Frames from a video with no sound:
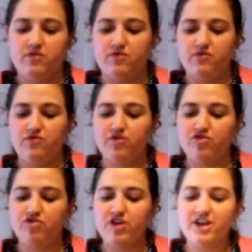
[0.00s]
of the
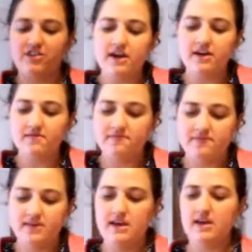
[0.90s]
refrigerator,
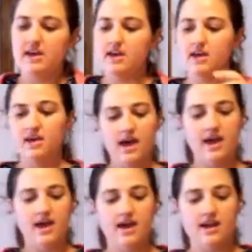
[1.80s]

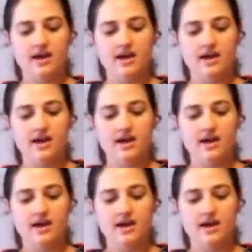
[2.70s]
and